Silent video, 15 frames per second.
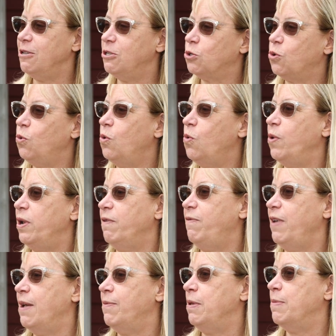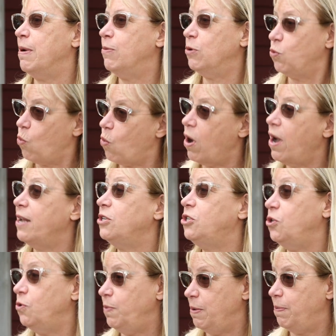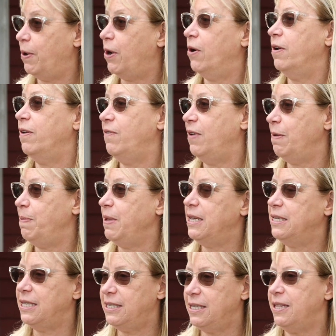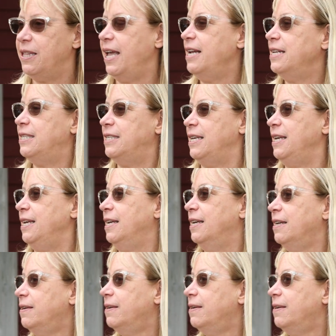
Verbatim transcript: it's cool when family members want to be part of it because it's a legacy.